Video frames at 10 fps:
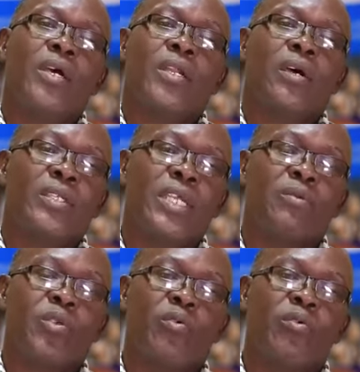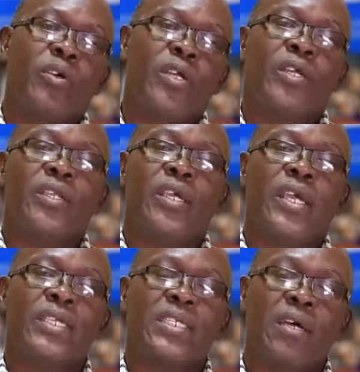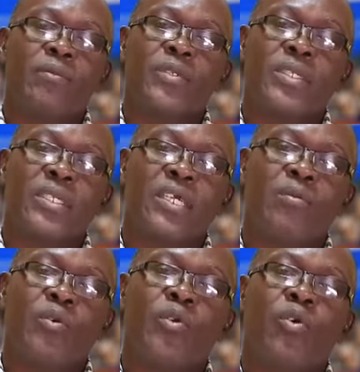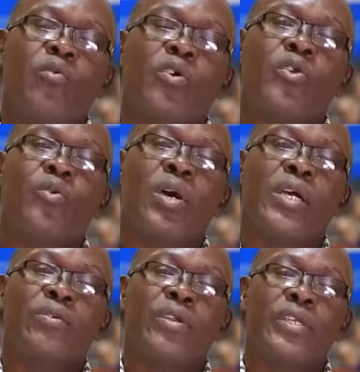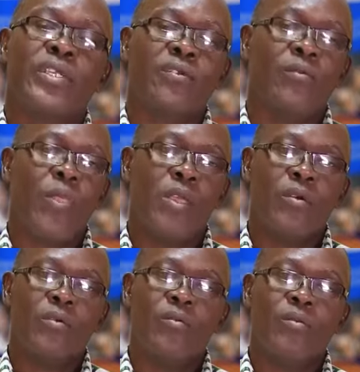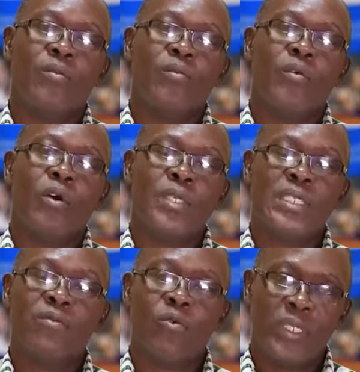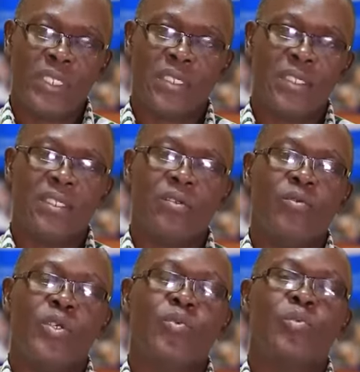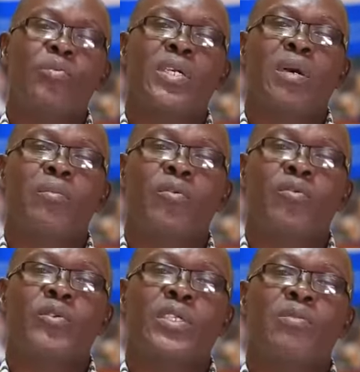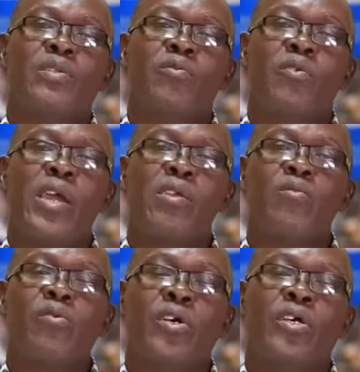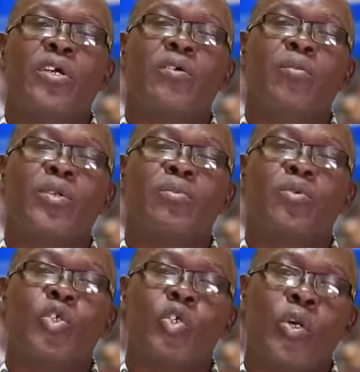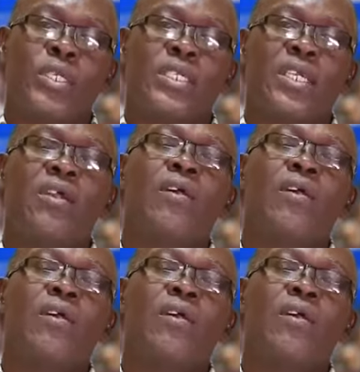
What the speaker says: Now, in terms of the exams, I'm going to offer you 100 objective questions, which will be made up of 75 multiple choice,